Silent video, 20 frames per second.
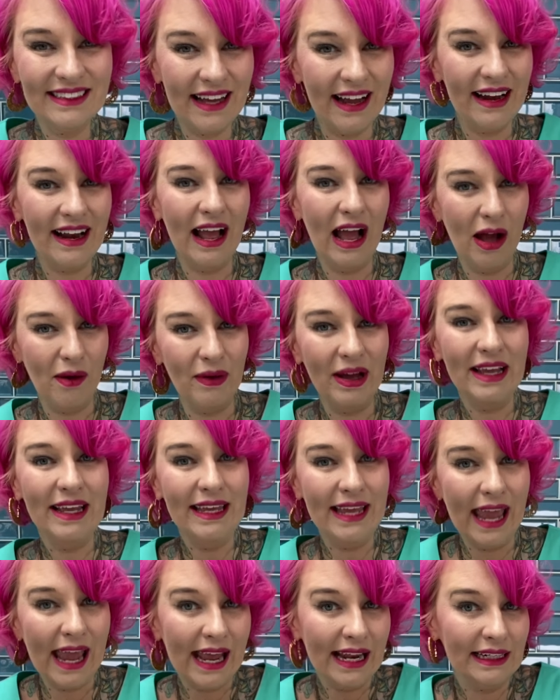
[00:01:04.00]
kind of how I
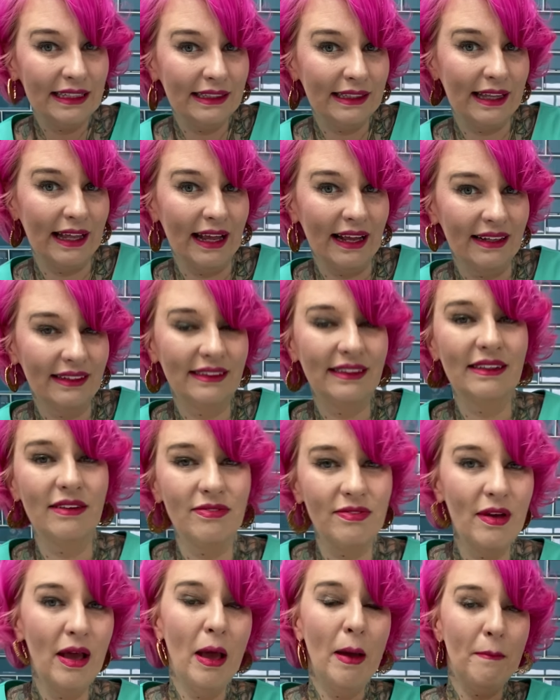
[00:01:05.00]
gauge things.
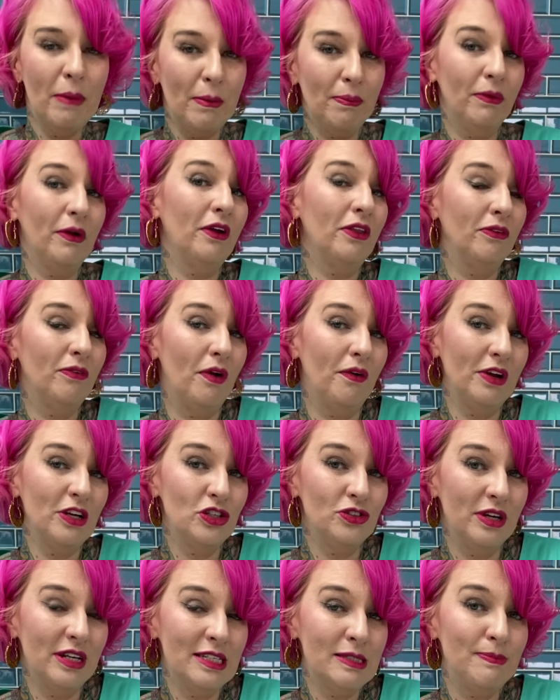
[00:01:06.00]
If people are throwing
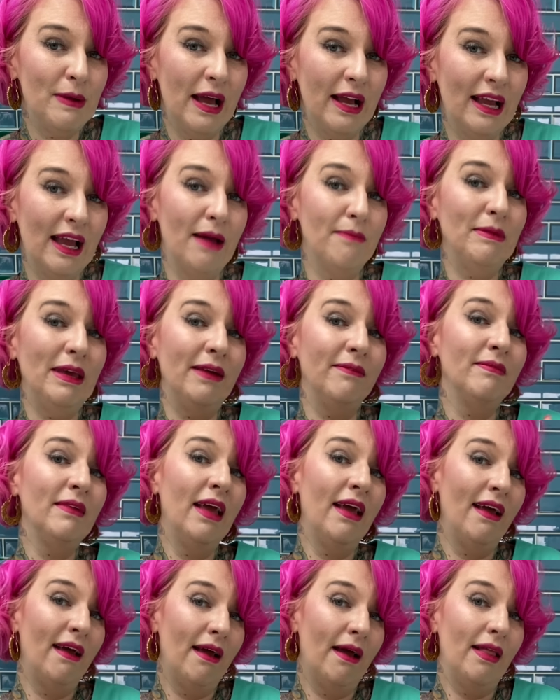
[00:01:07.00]
drinks back at me,
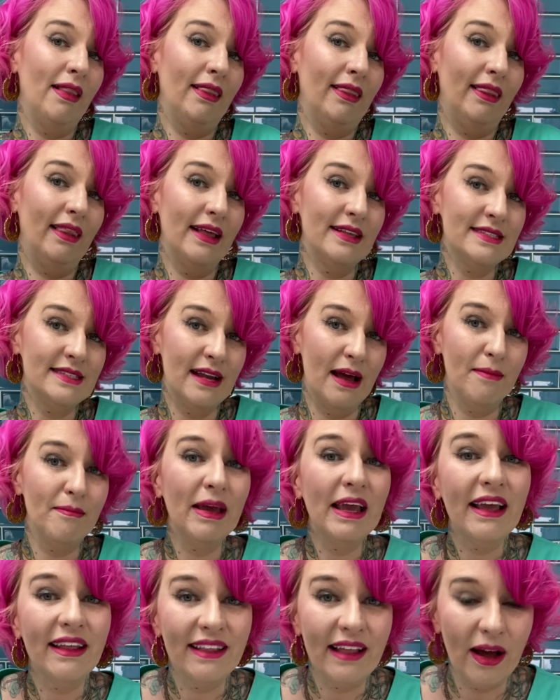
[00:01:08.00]
let's not
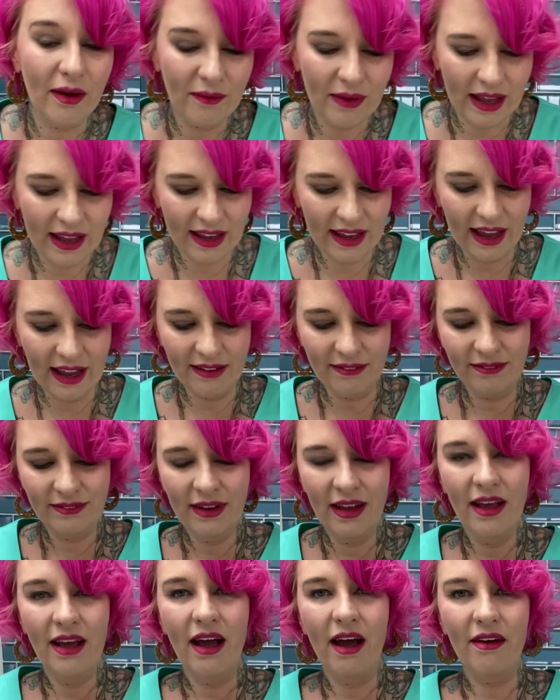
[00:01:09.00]
make it that way again.
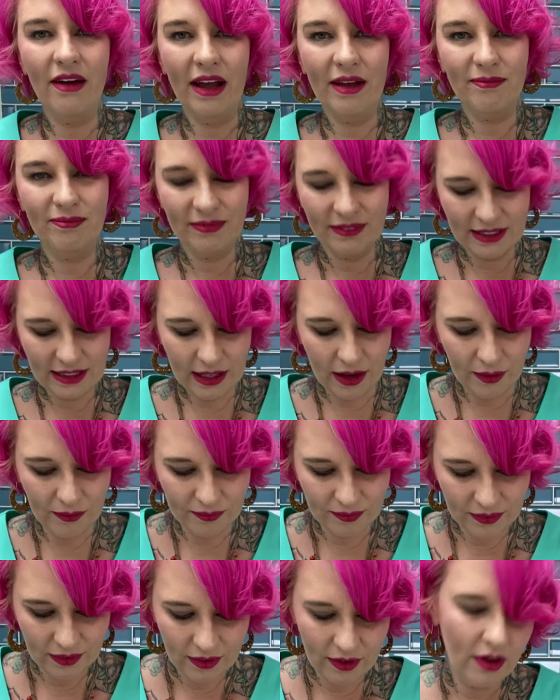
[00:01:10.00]
All right, so
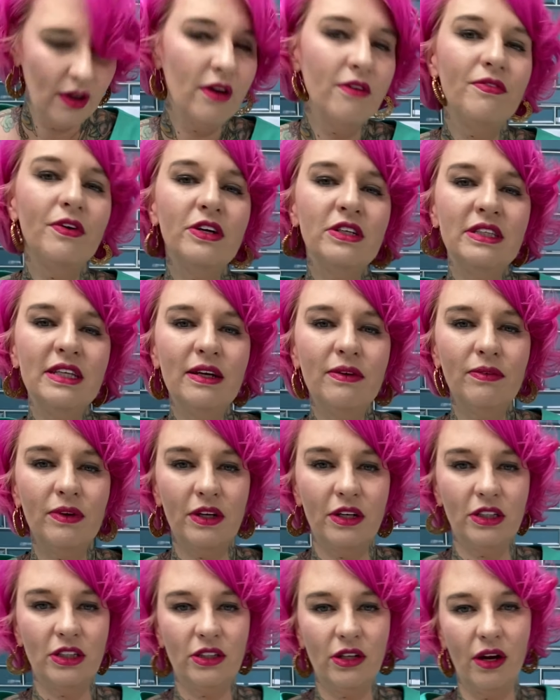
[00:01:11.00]
first thing we're
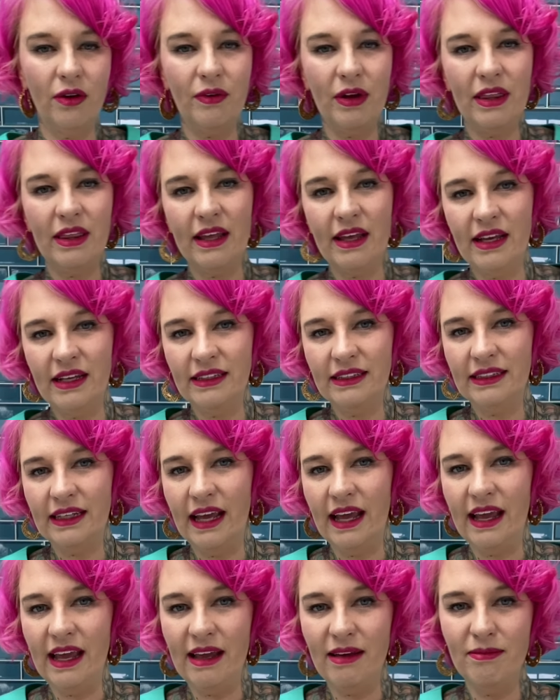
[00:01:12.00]
gonna start with is
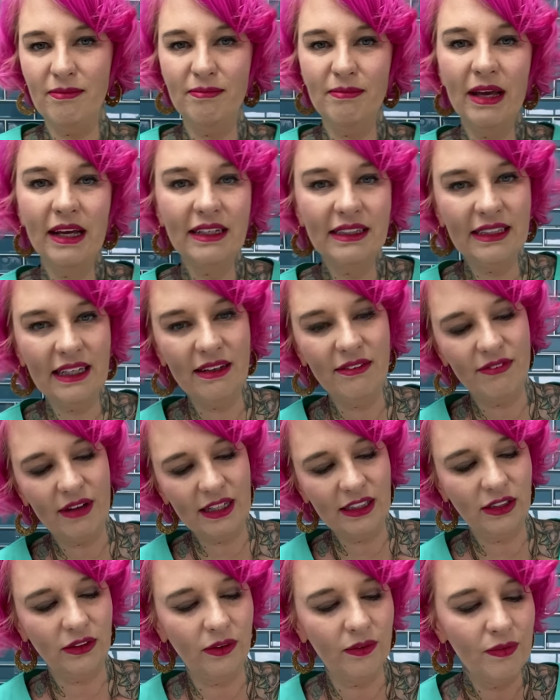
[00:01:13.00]
a mixing
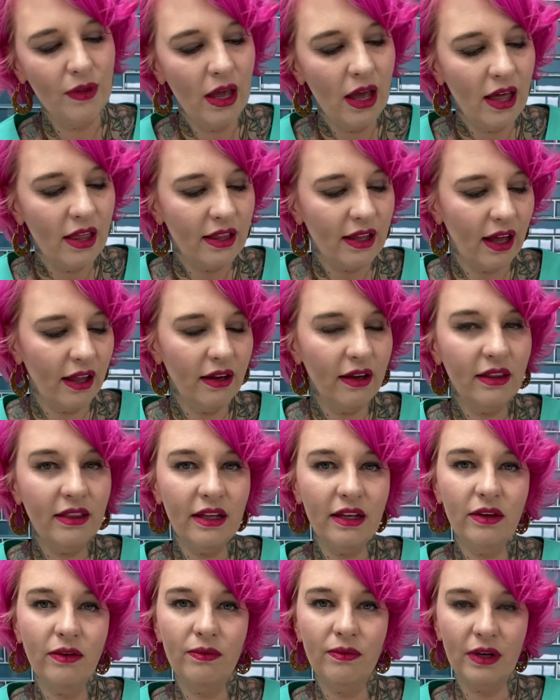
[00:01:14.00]
vessel. The other
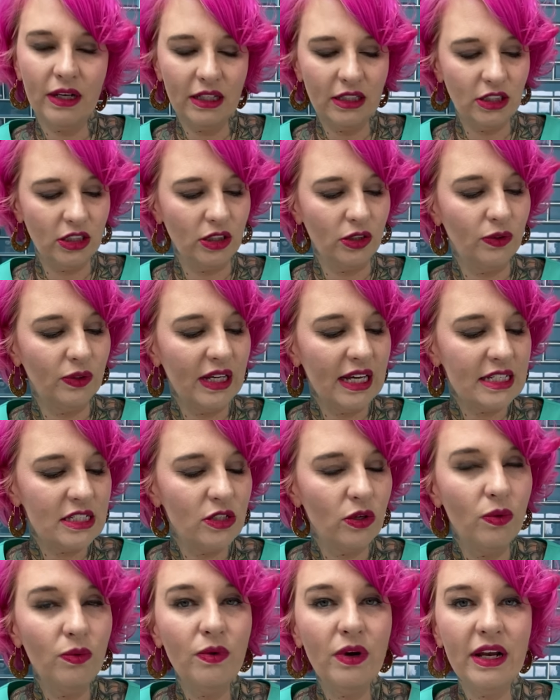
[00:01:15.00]
thing you'll wanna do is
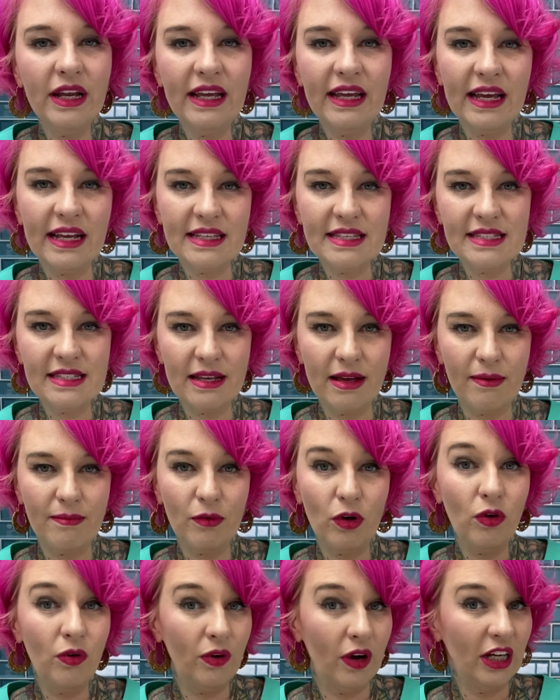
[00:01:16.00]
you'll wanna get some
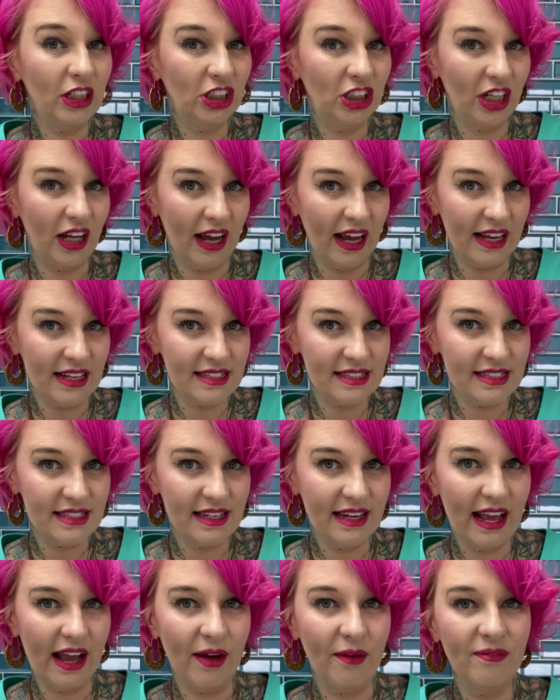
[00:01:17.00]
crushed ice.
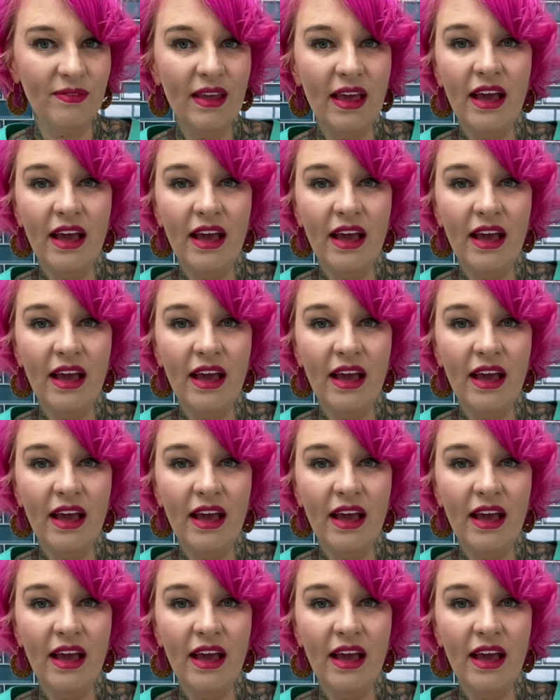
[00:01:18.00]
Now,